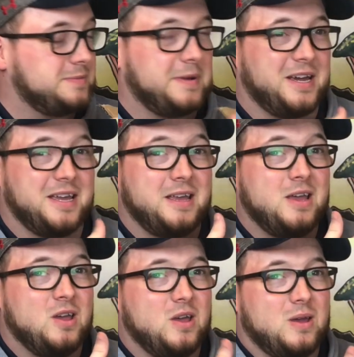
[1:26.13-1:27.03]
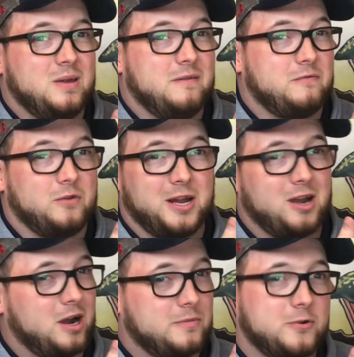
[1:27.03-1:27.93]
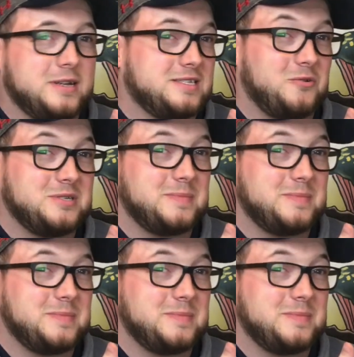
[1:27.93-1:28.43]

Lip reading: but free cardboard is always